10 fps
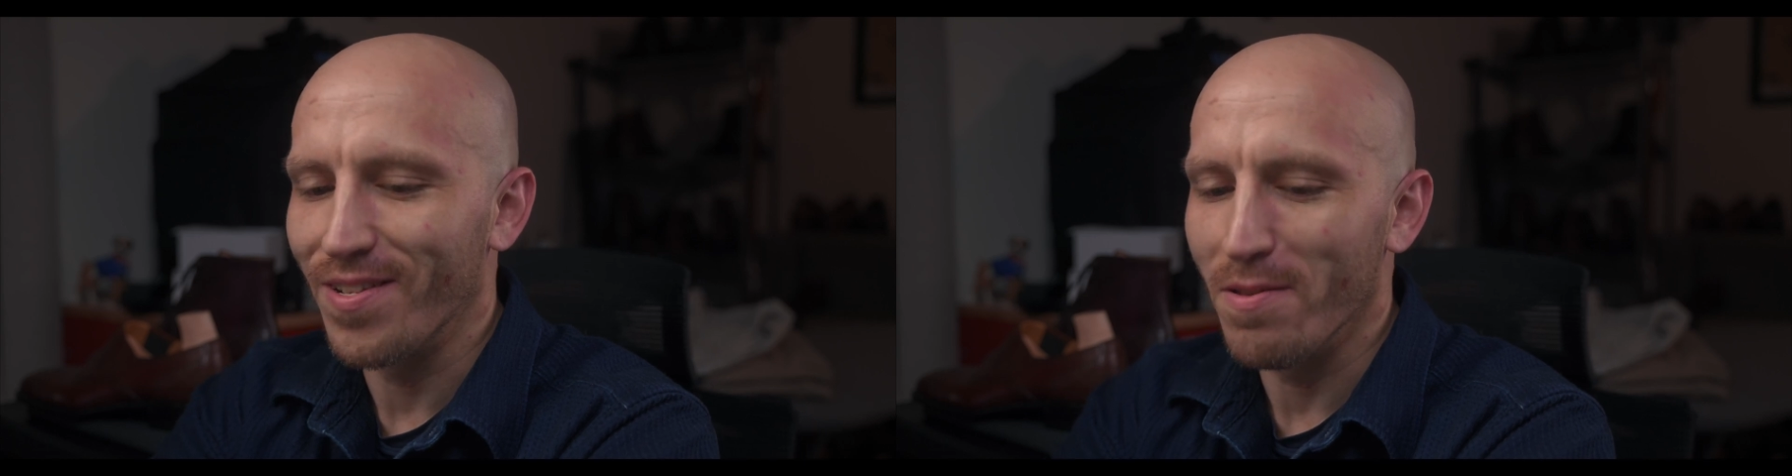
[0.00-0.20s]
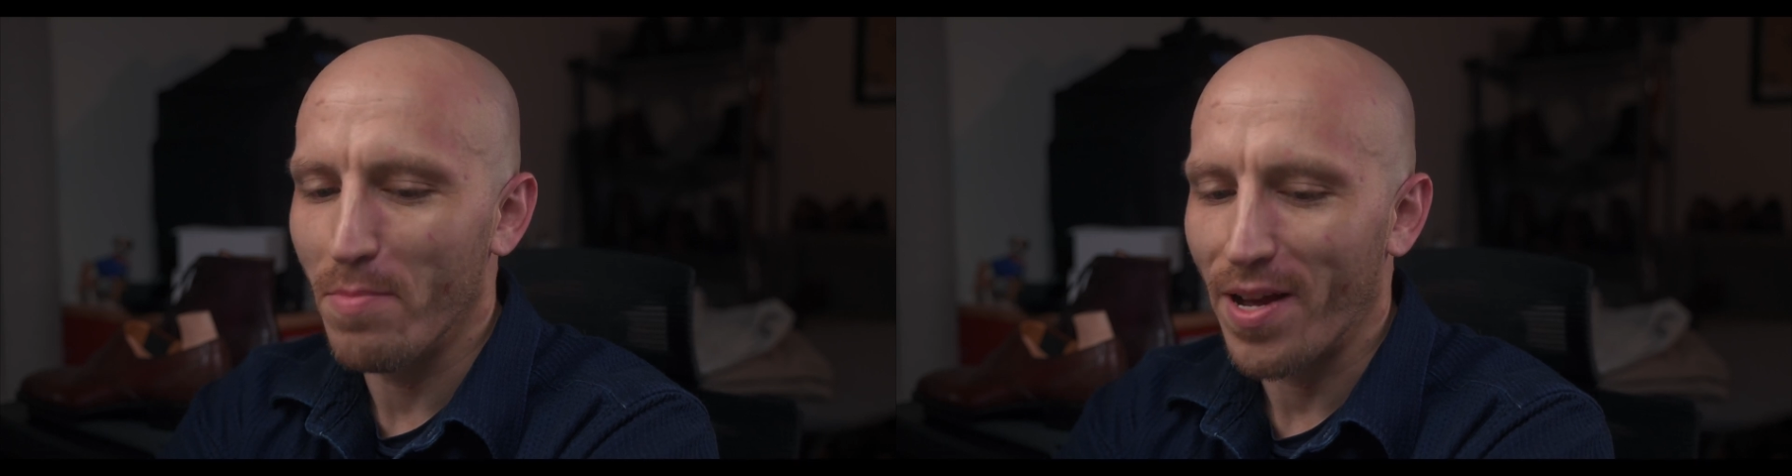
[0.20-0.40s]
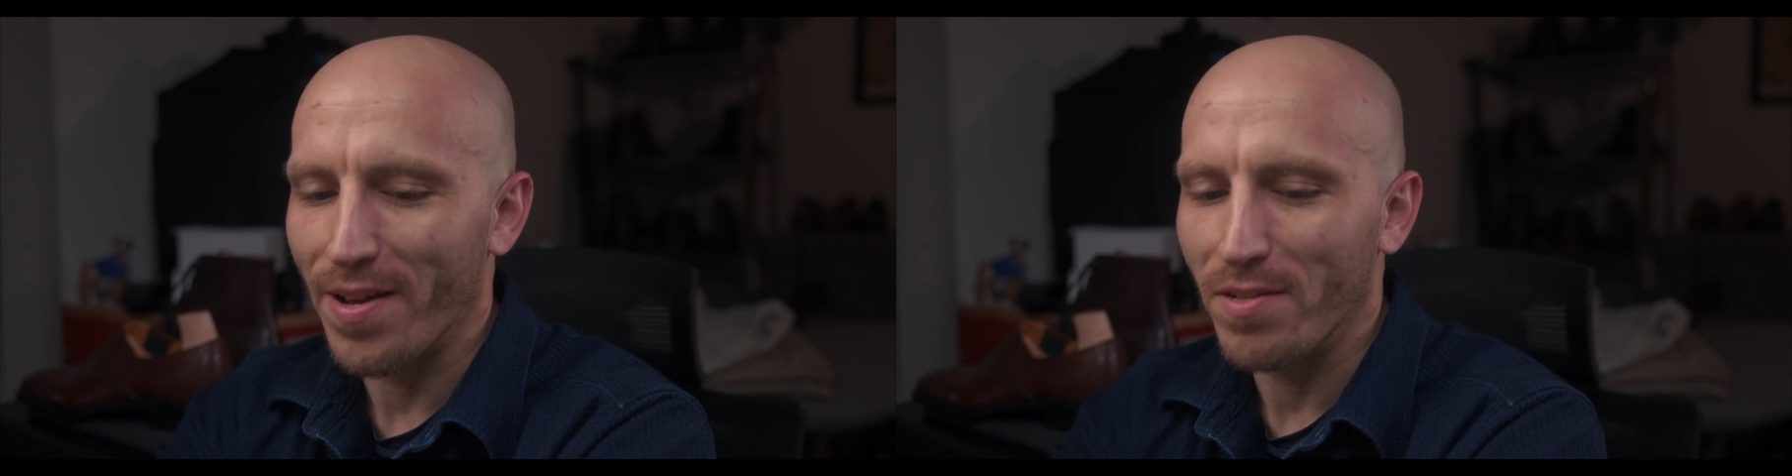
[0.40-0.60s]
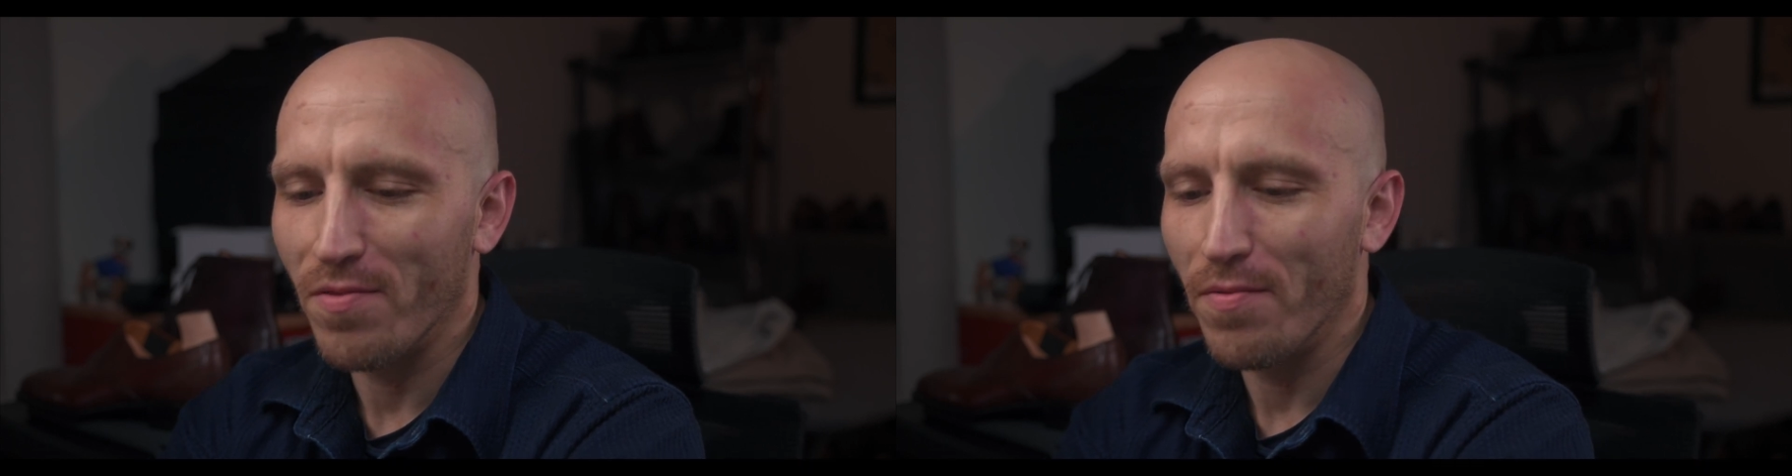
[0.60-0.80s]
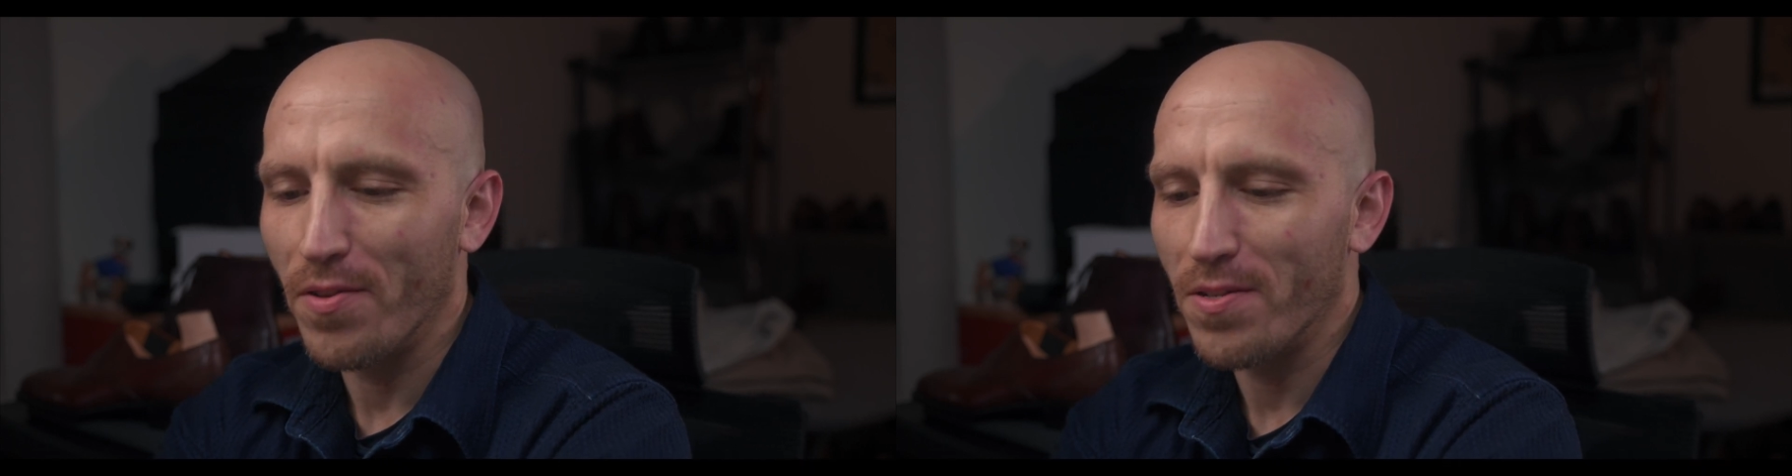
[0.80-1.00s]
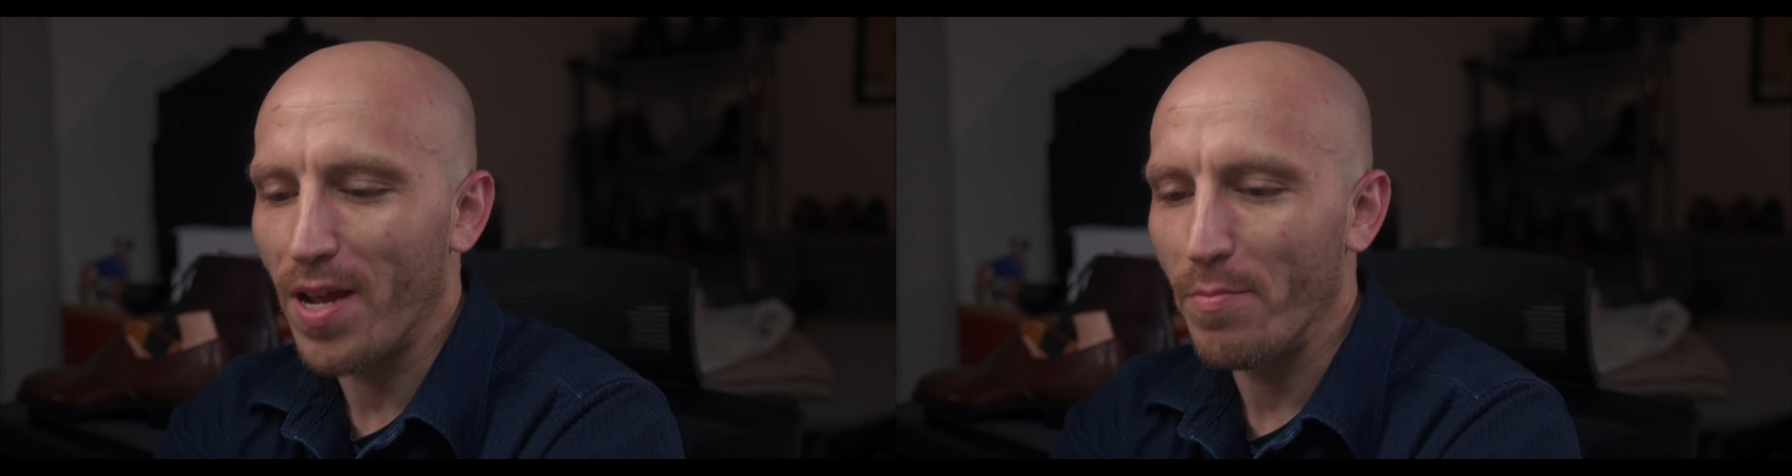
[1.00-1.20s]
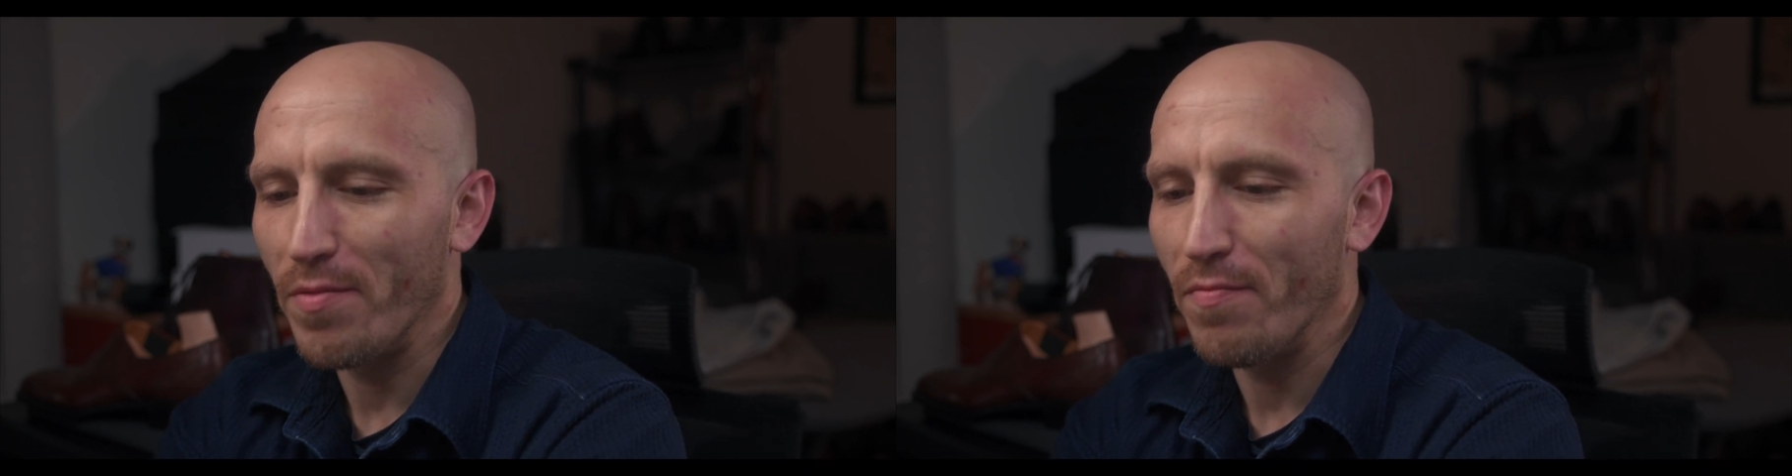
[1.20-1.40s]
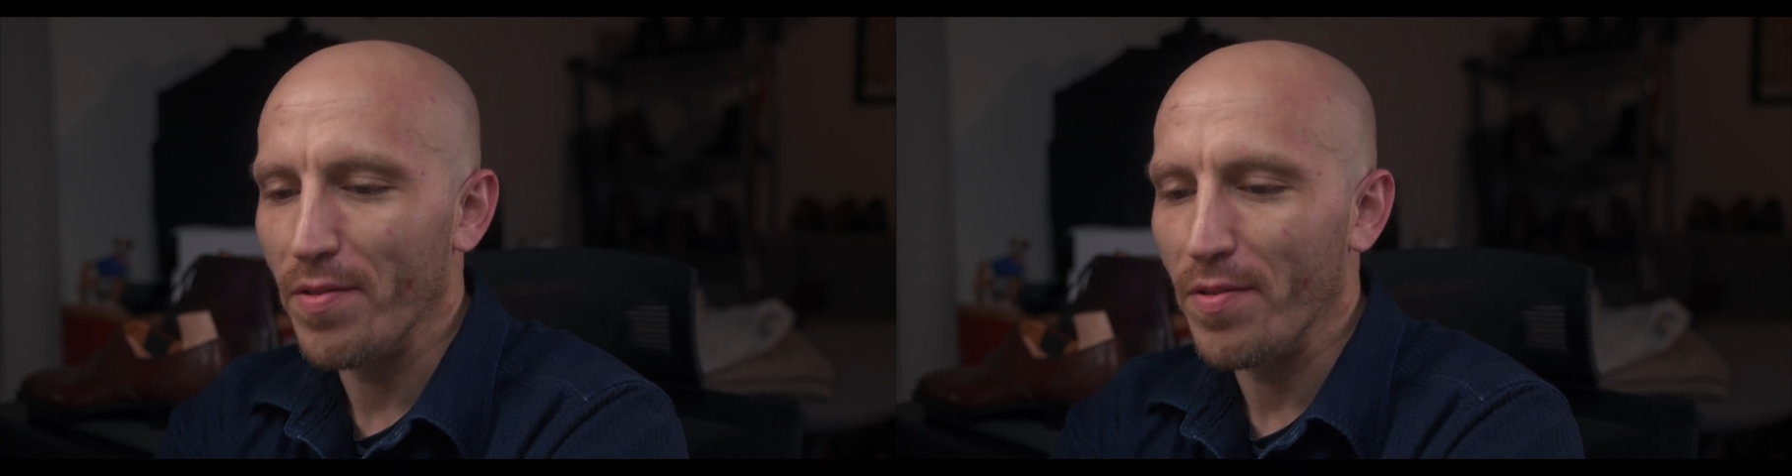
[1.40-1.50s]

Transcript: to the podcast for the first time,